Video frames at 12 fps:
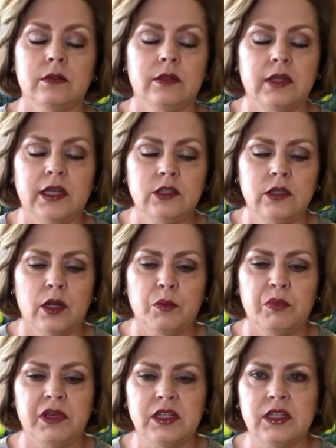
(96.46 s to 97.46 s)
that's not a
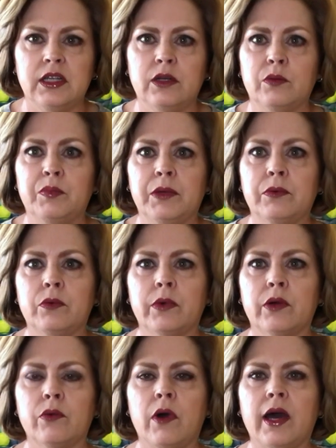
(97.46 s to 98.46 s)
big deal. People
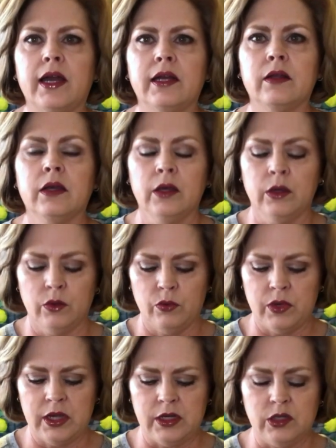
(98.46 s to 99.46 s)
wear white
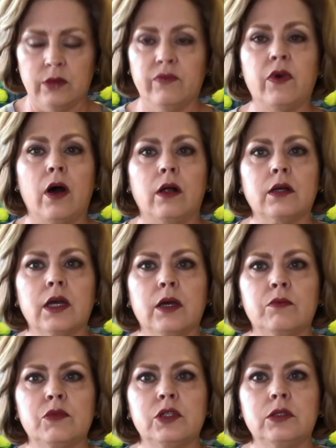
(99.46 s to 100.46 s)
when fall
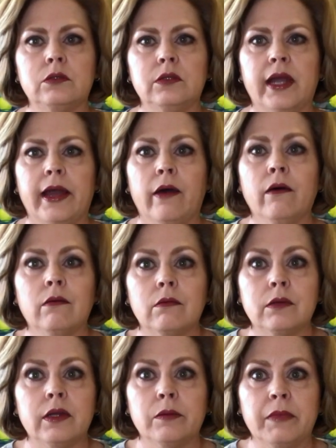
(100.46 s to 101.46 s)
comes now.
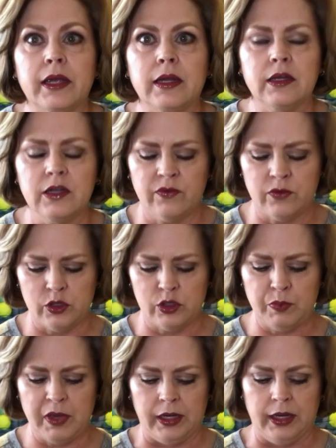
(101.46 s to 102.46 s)
Doesn't make any
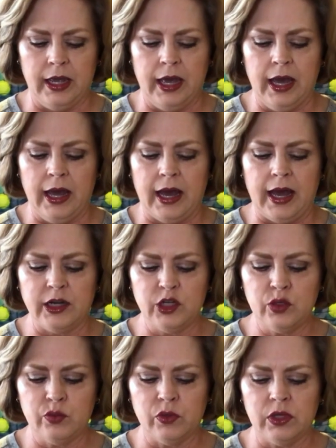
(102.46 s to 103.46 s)
difference, but I
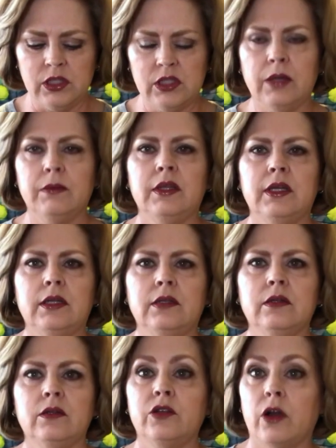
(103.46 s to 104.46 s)
just wanted
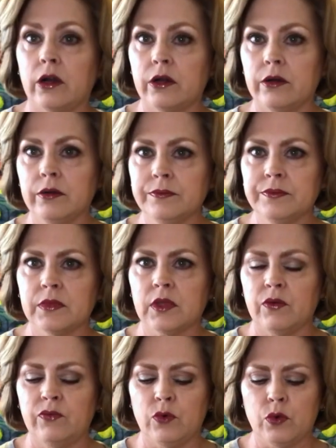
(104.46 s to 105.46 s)
something darker
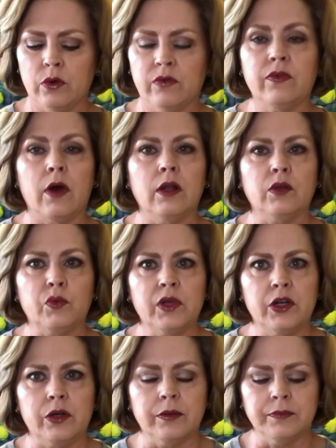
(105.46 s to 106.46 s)
for fall and
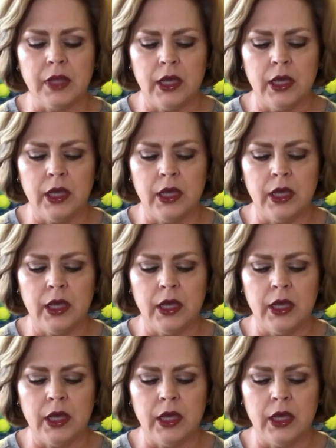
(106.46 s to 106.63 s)
winter.